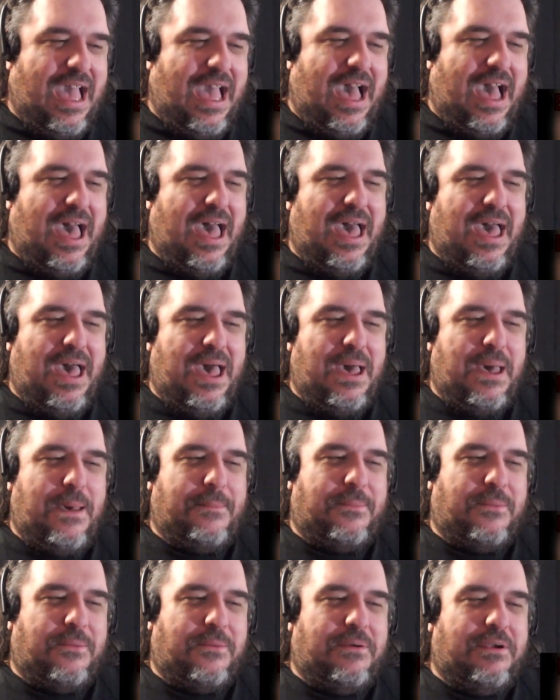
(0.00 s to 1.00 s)
oh
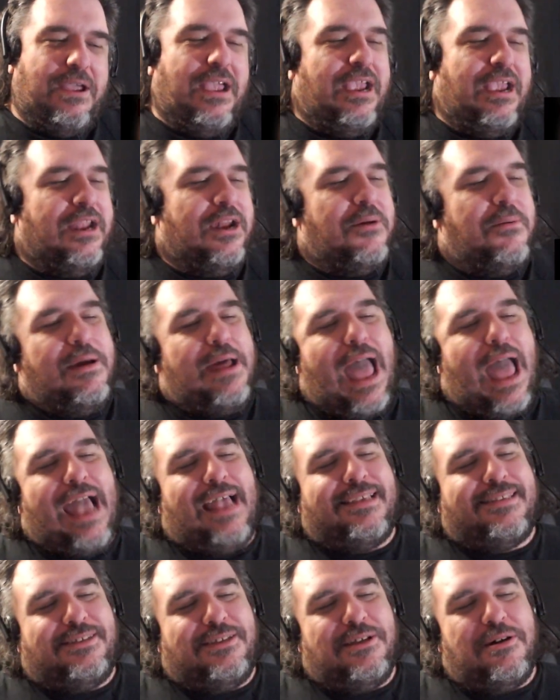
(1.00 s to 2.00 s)
boy, you know what? I
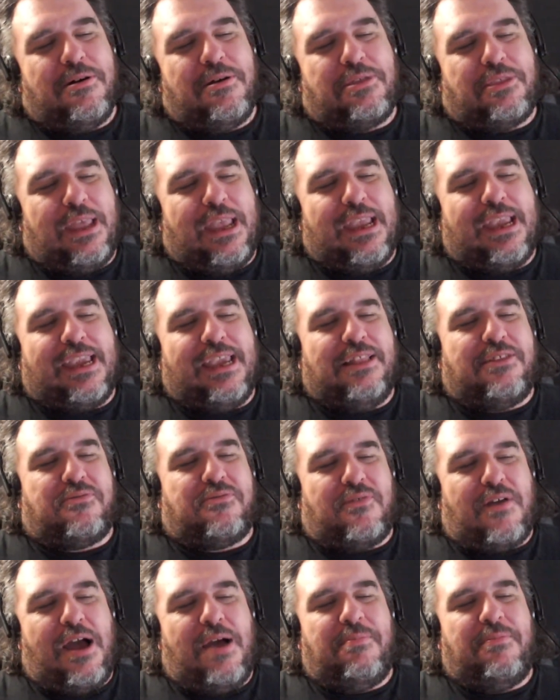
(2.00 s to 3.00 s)
still think it's
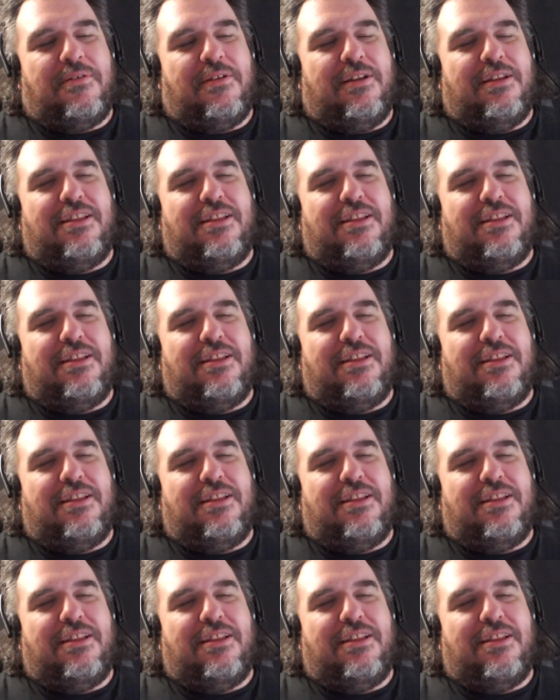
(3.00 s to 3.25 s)
Rom.